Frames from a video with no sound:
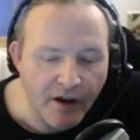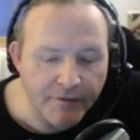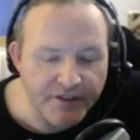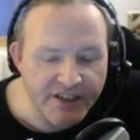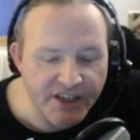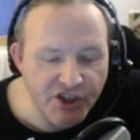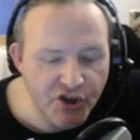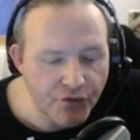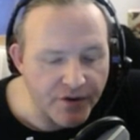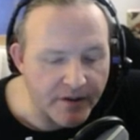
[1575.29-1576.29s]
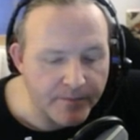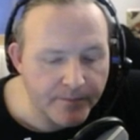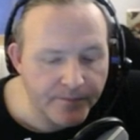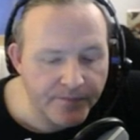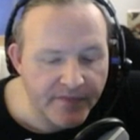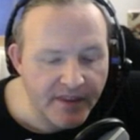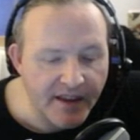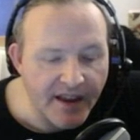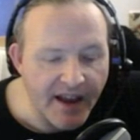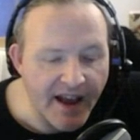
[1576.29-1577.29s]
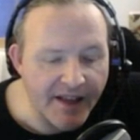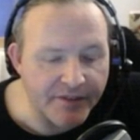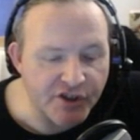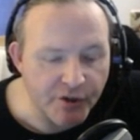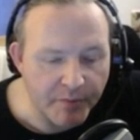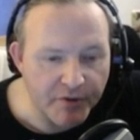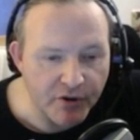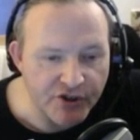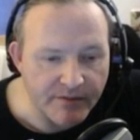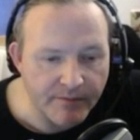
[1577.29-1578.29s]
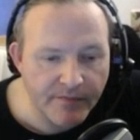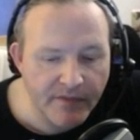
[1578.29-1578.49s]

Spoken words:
of the Centurion and the Super Pershing,